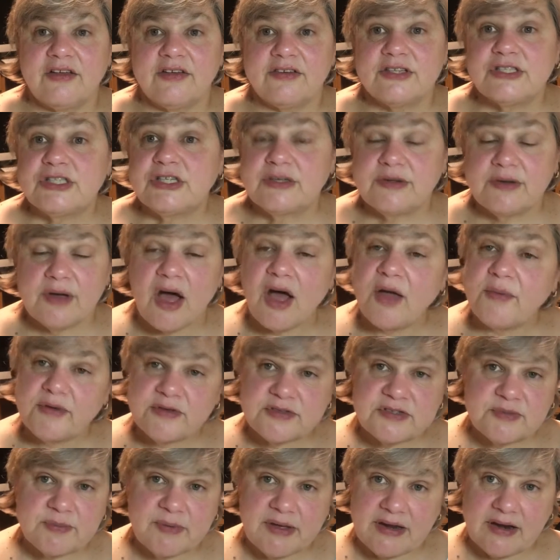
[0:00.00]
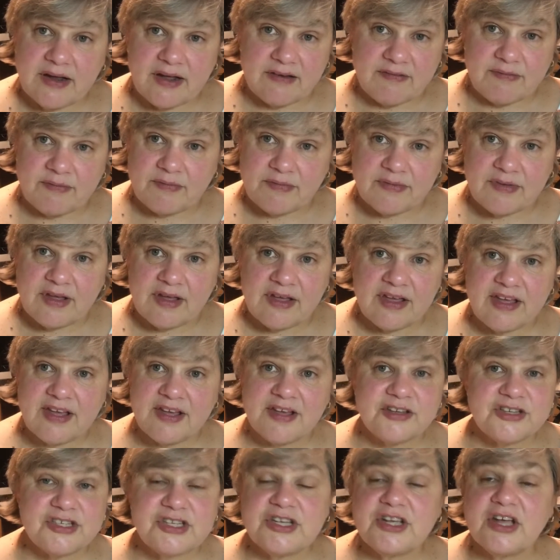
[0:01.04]
she almost might not have,
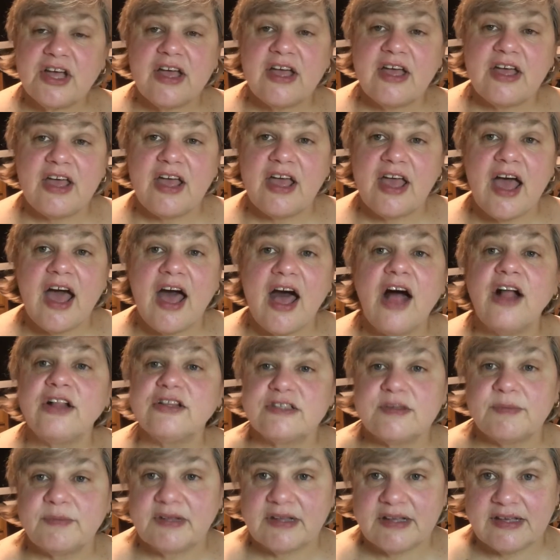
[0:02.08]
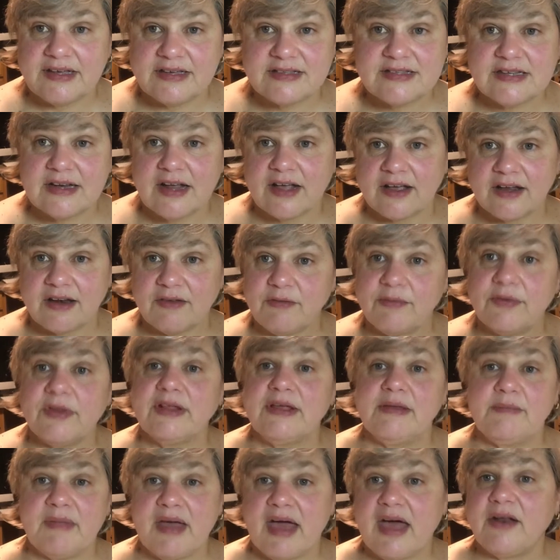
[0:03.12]
ultimately it's not going to
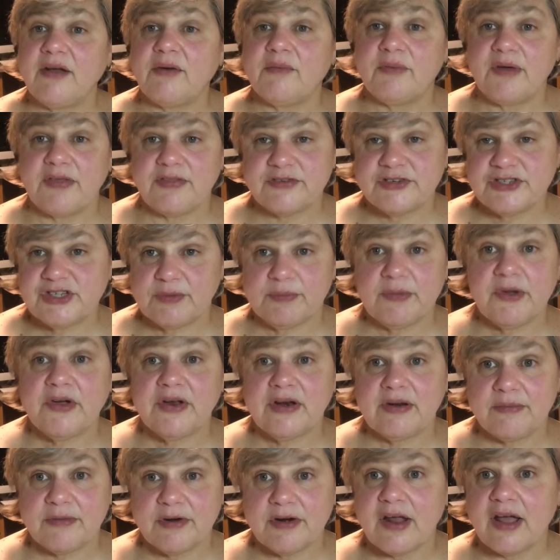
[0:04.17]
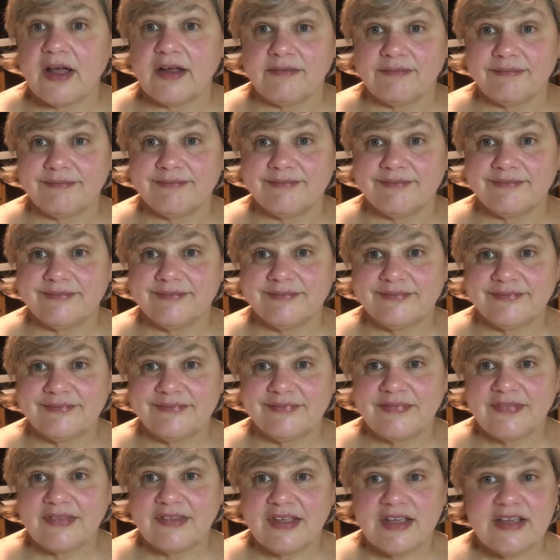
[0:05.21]
really matter whether she married him or not.
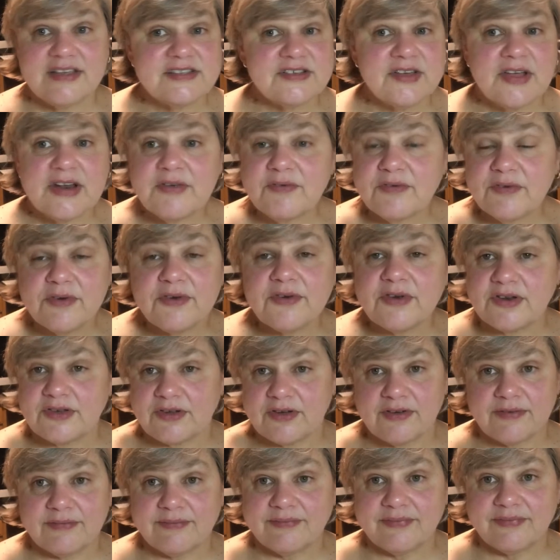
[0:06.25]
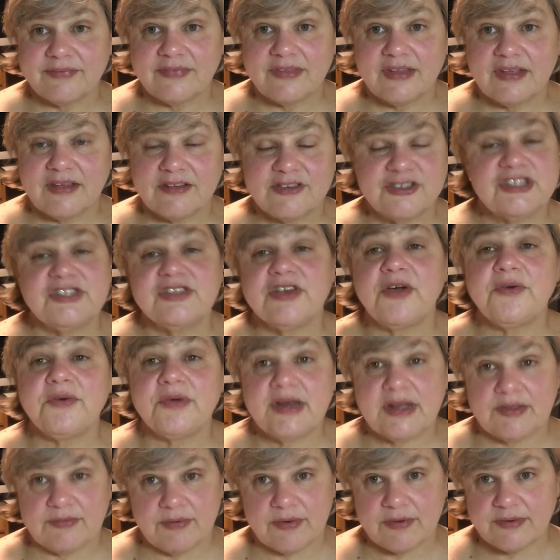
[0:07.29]
He's going to ruin her. She's
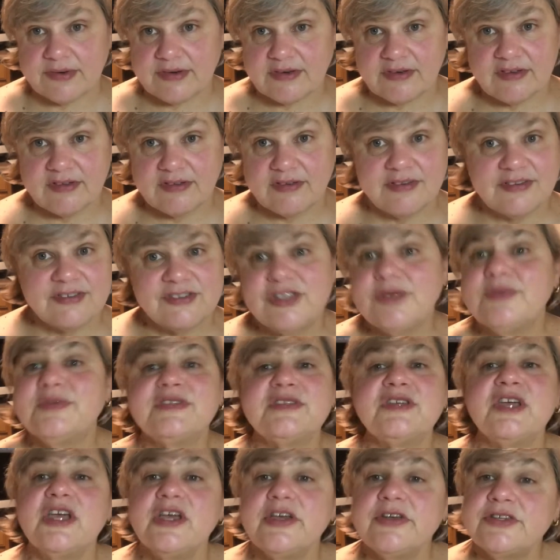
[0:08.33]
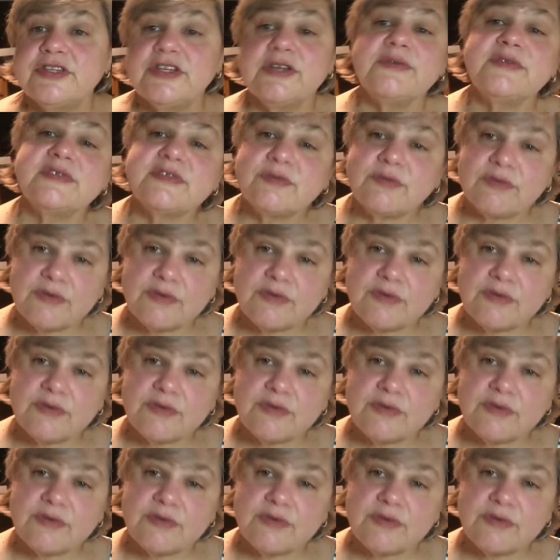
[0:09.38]
already ruined. She was